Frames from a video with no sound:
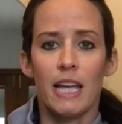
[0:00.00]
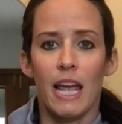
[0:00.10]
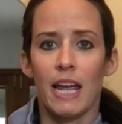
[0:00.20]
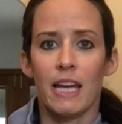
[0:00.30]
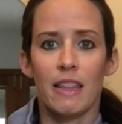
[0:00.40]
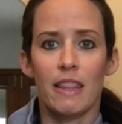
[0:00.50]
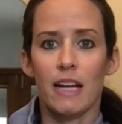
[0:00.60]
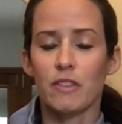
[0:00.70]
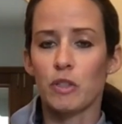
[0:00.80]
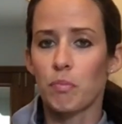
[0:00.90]
And
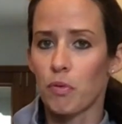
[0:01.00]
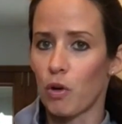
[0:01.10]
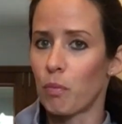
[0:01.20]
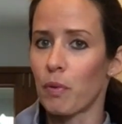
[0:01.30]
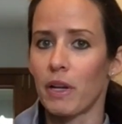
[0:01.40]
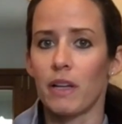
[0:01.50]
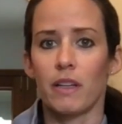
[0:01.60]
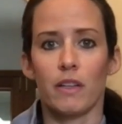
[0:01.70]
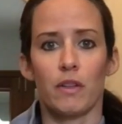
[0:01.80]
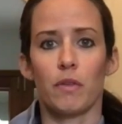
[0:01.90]
that's an
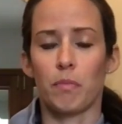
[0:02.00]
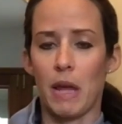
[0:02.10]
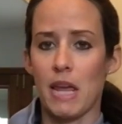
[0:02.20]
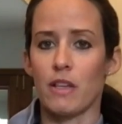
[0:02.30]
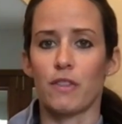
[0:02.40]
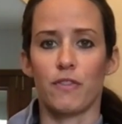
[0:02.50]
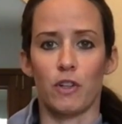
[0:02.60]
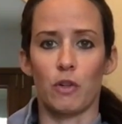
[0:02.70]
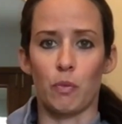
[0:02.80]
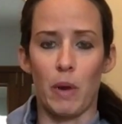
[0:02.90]
appropriate pace
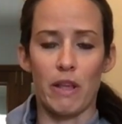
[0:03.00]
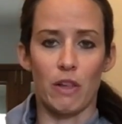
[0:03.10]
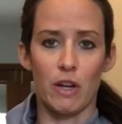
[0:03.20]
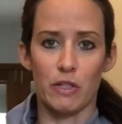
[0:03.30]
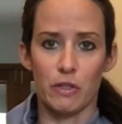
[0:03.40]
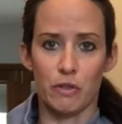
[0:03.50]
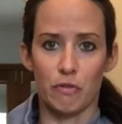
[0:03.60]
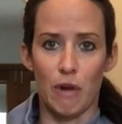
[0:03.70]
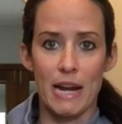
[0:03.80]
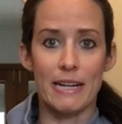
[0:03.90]
for weight loss
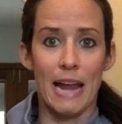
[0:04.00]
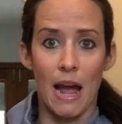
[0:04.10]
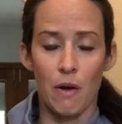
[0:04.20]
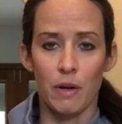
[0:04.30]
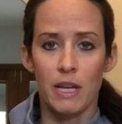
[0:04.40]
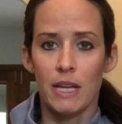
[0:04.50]
right now.